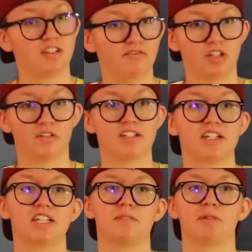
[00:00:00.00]
influence
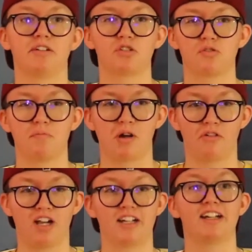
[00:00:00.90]
and spiritual
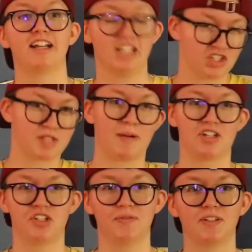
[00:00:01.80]
poetic
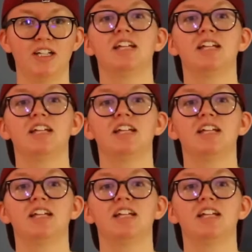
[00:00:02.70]
introspection.